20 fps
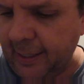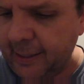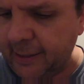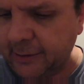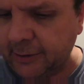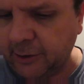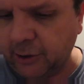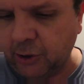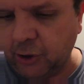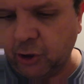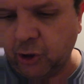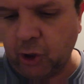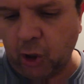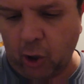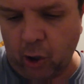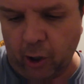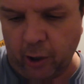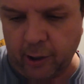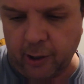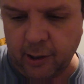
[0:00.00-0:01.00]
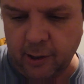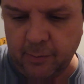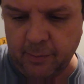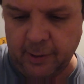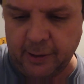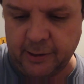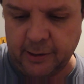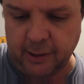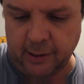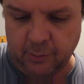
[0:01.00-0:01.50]
as dark. Let me
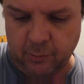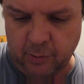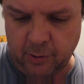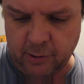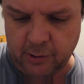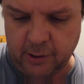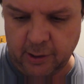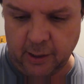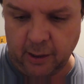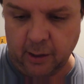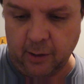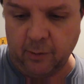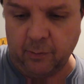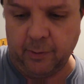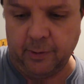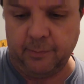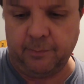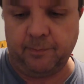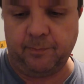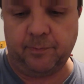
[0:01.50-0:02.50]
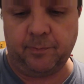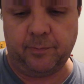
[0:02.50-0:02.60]
see, where's the other one?